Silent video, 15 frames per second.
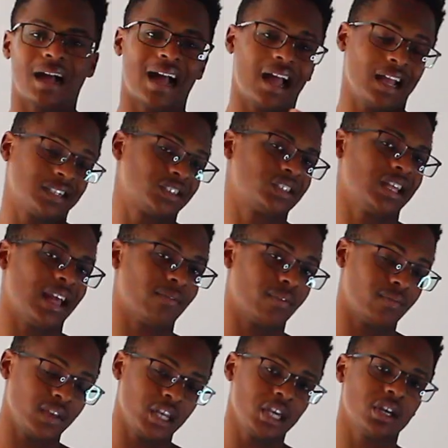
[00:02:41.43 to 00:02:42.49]
I actually have
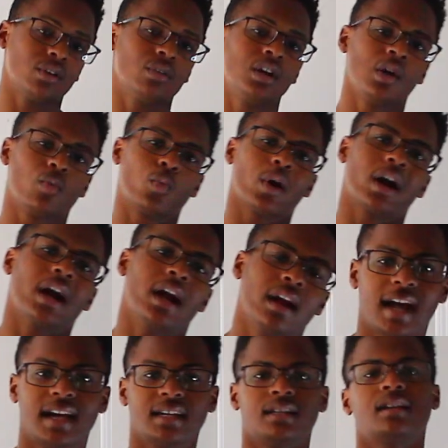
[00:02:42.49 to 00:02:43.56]
a video where
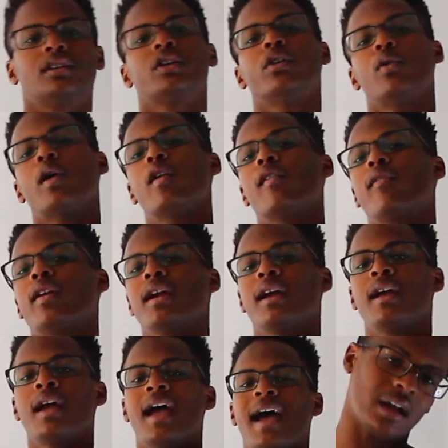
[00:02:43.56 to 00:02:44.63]
I go over
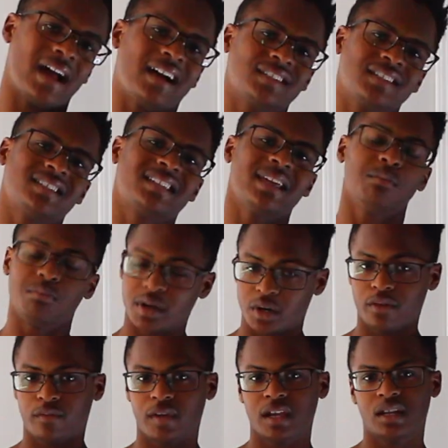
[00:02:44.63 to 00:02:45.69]
how to stay
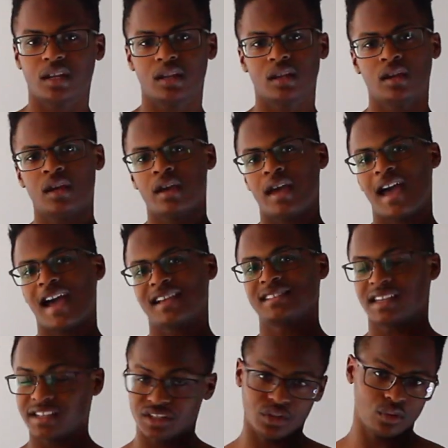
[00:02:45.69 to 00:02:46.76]
motivated as
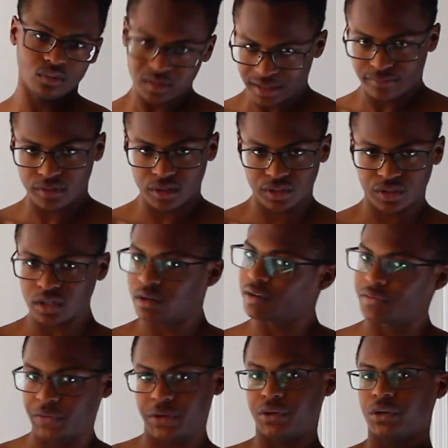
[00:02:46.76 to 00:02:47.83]
a new lifter. So
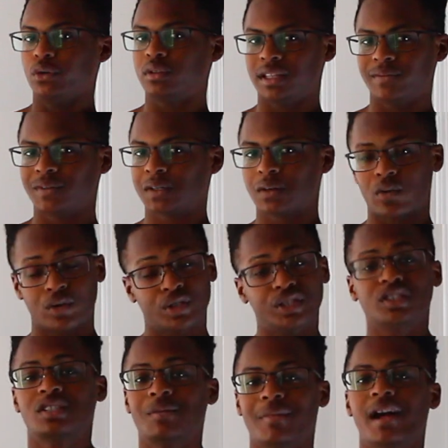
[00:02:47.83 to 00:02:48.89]
if you're a new lifter or
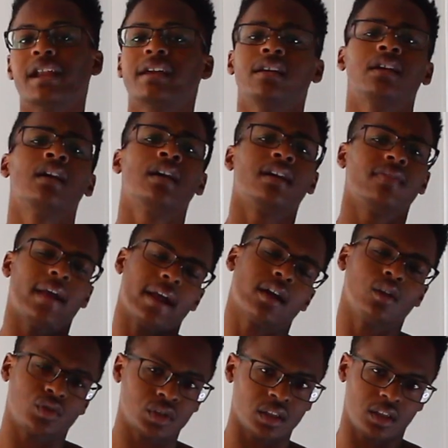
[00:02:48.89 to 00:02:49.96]
just somebody that
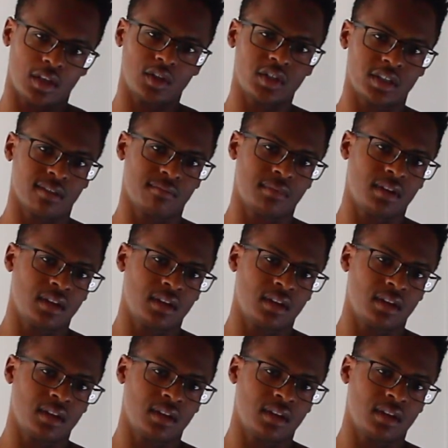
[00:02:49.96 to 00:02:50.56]
goes to the gym